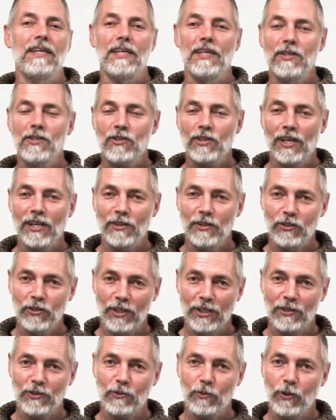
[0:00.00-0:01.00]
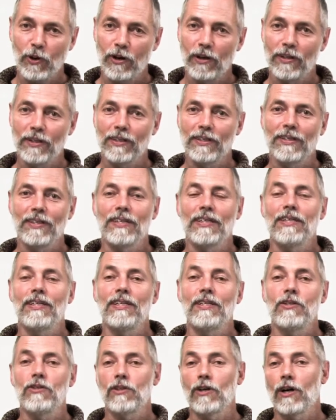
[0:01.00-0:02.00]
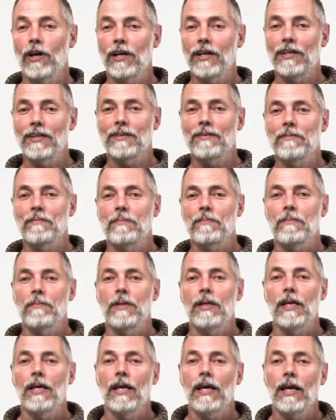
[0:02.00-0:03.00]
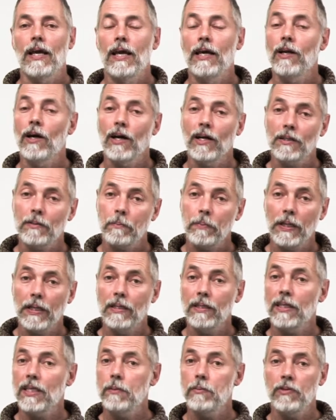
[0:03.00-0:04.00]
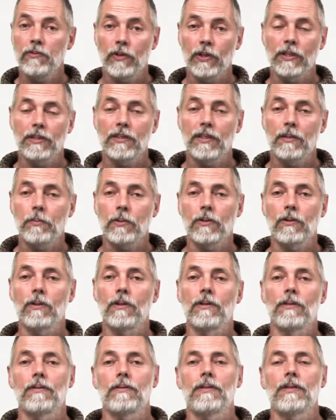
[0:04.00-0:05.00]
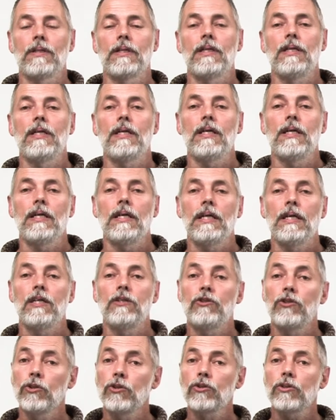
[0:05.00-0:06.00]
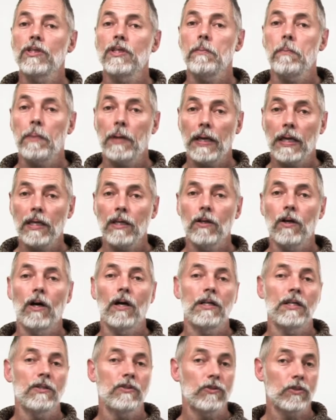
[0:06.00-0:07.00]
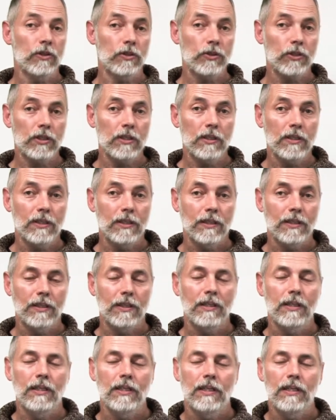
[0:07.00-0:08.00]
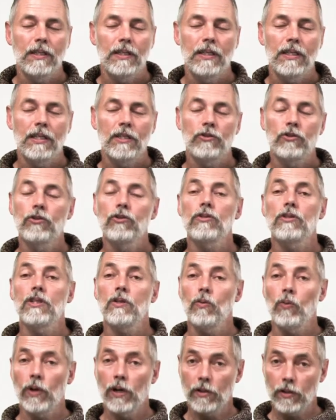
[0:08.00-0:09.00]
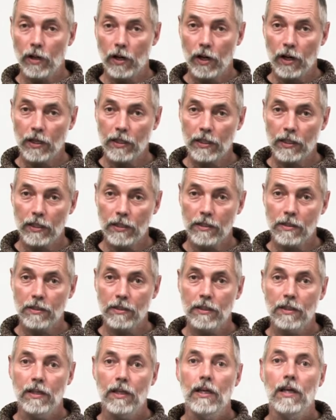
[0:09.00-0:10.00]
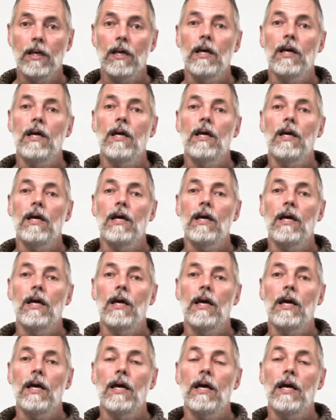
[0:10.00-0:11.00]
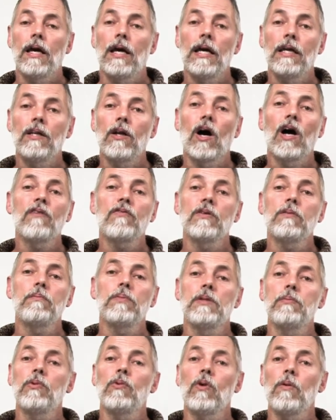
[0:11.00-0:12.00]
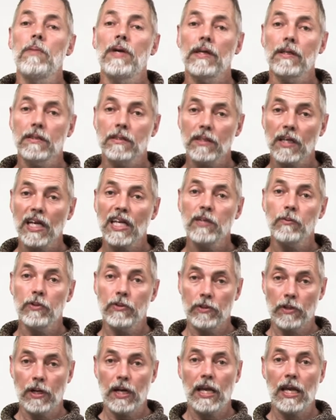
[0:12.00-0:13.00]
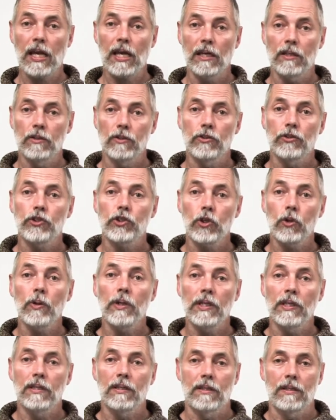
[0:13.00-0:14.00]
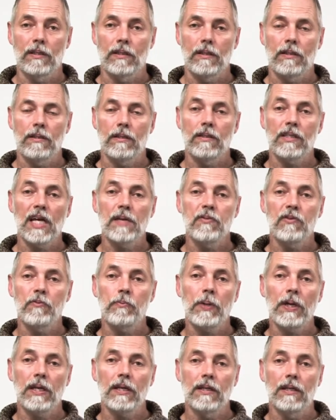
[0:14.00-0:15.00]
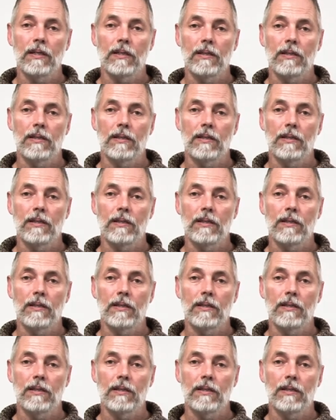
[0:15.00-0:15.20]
Inside the chest wall is the heart. And heart pain can be very typical. It's usually pain on exertion. It's usually where the heart is. And often people will make a sign with their hand showing the type of pain.